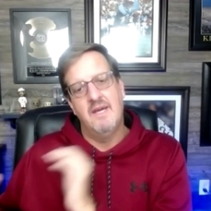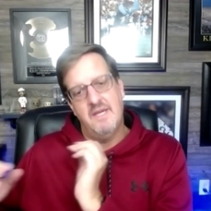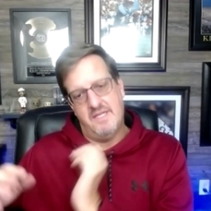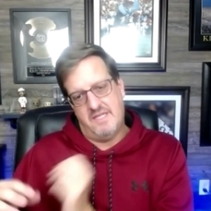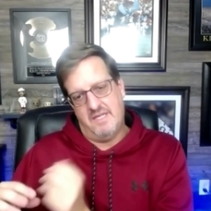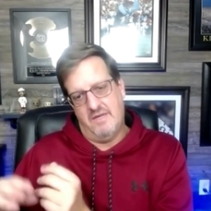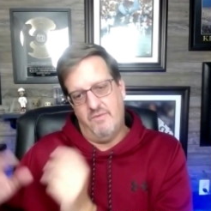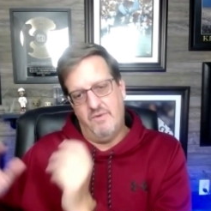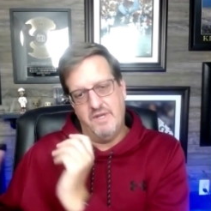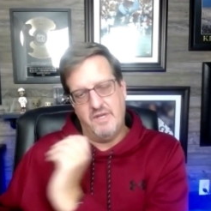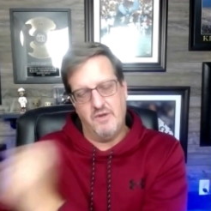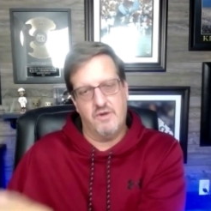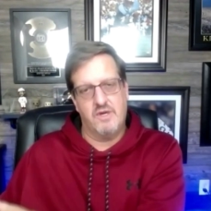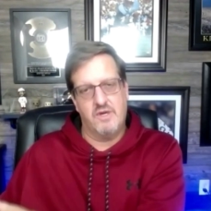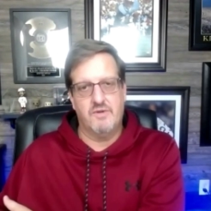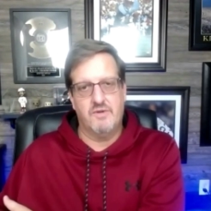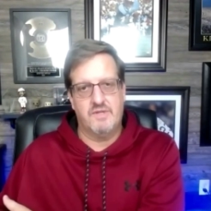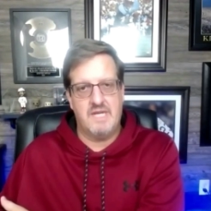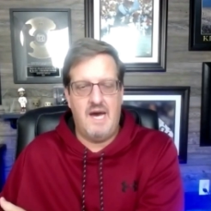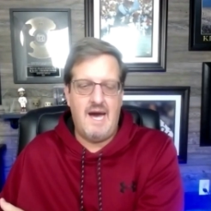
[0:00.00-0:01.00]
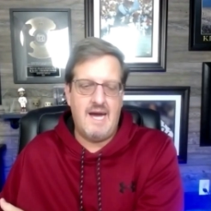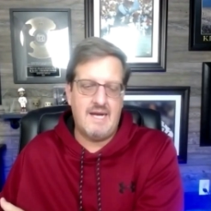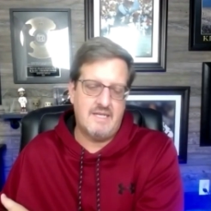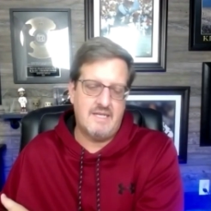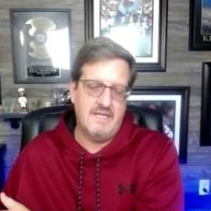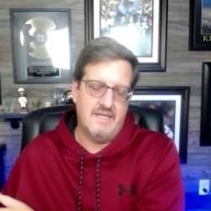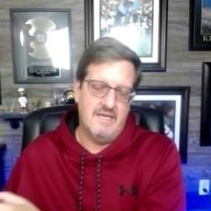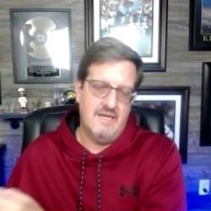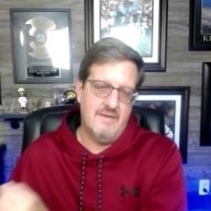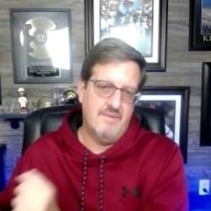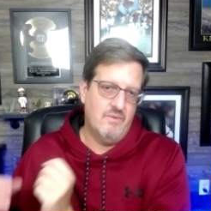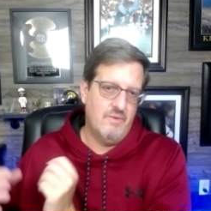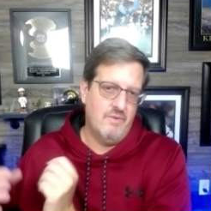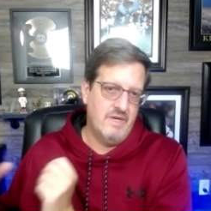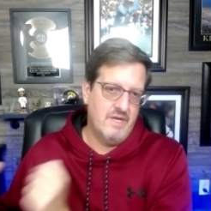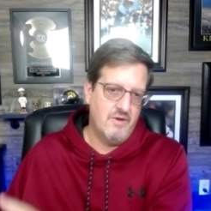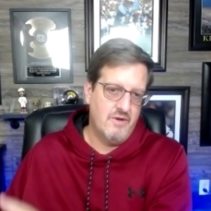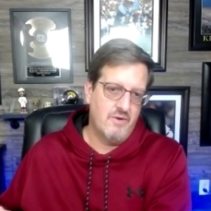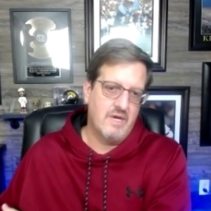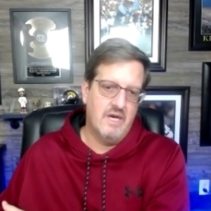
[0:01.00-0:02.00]
So when you go talk to them and
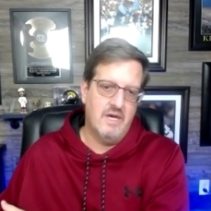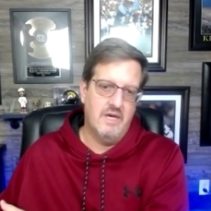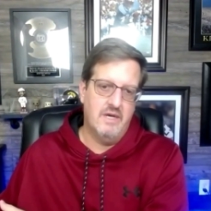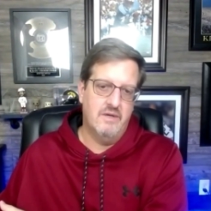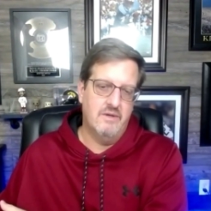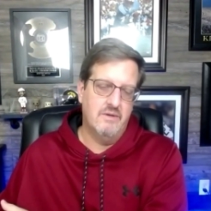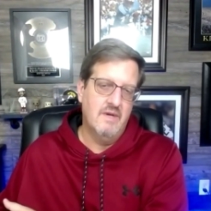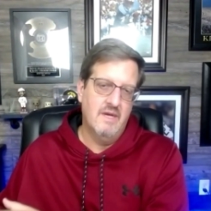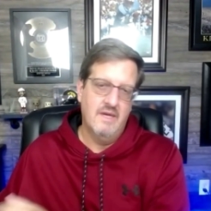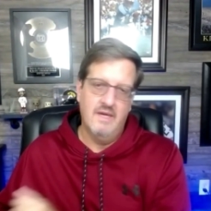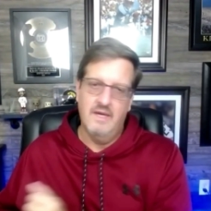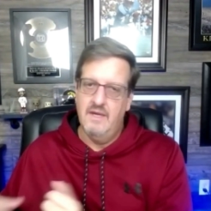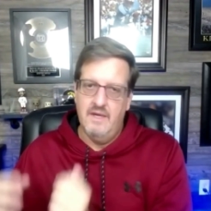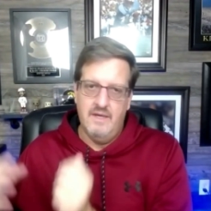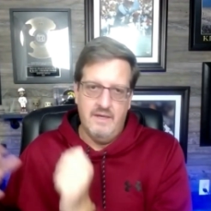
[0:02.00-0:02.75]
when you go,